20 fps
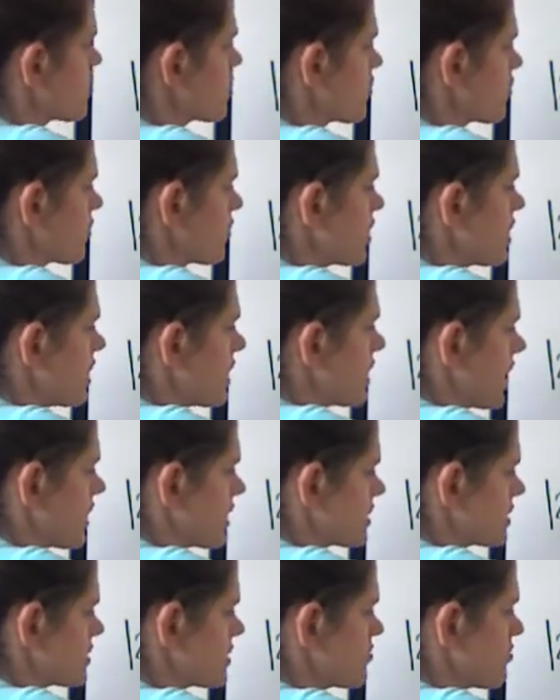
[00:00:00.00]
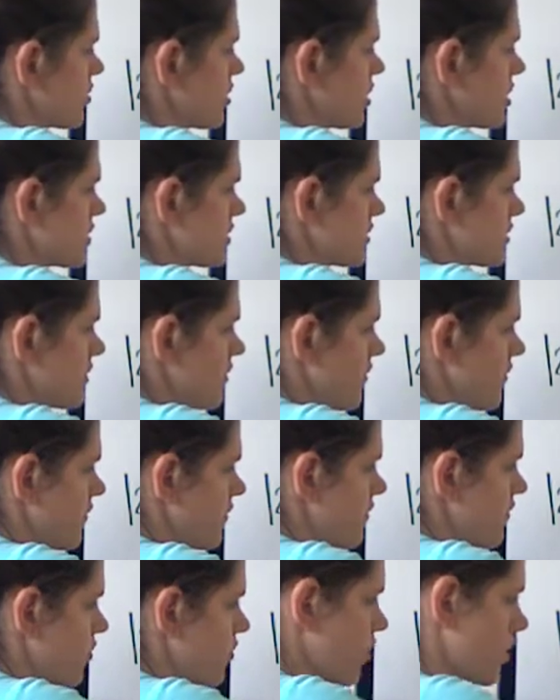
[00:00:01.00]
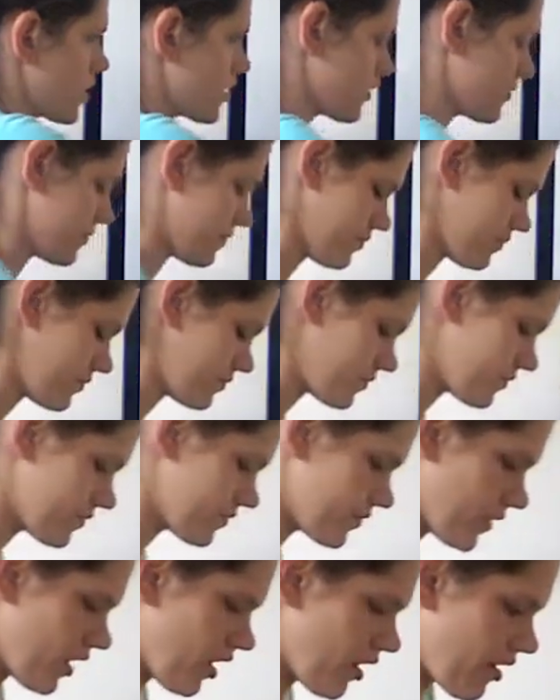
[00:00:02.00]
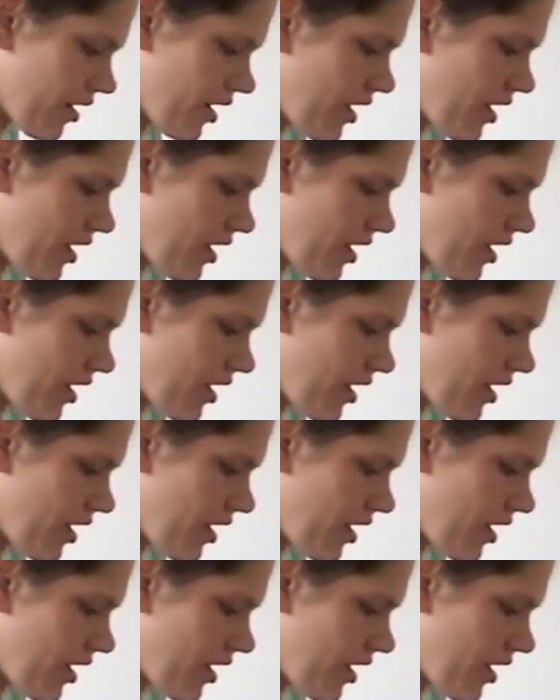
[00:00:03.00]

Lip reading: 3x plus 4. Alright,